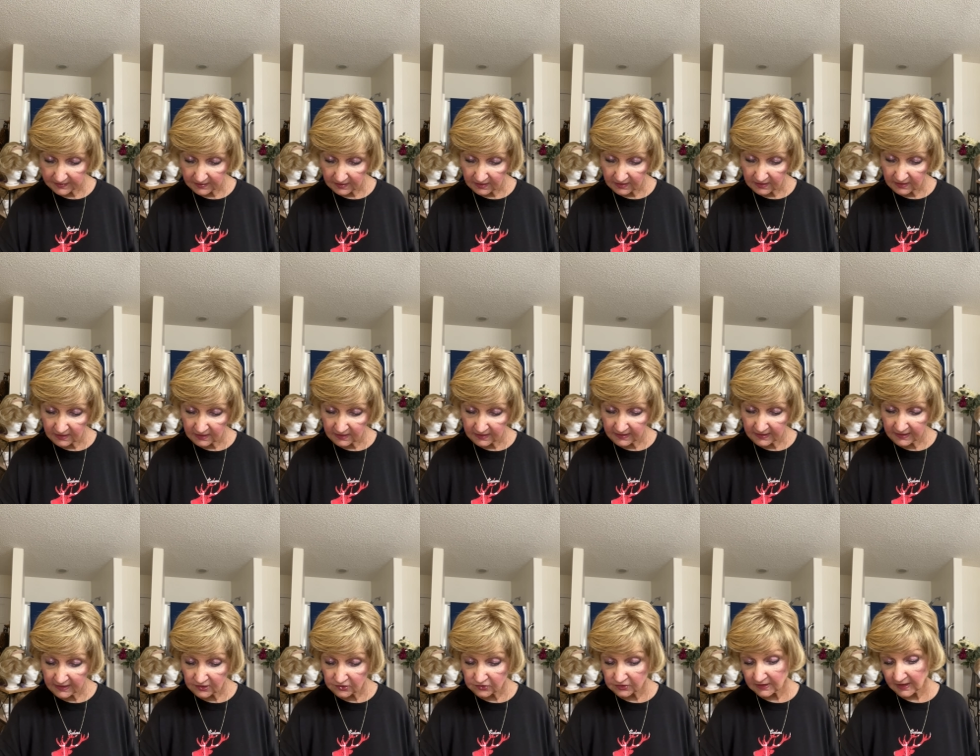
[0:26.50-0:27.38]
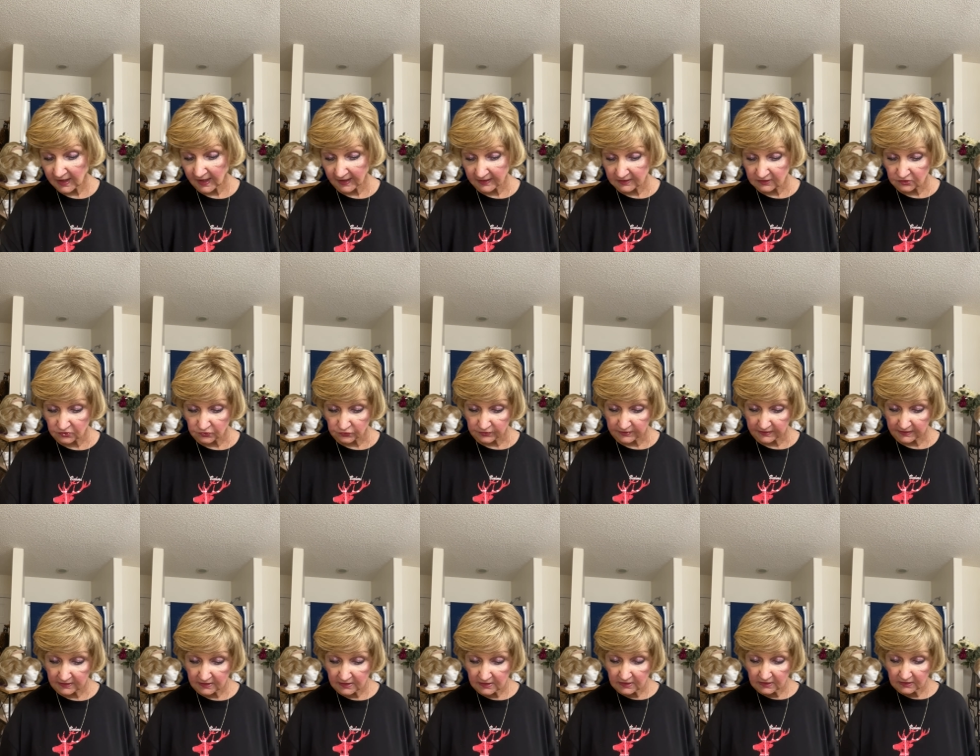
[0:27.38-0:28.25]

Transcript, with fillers: uh, hair category.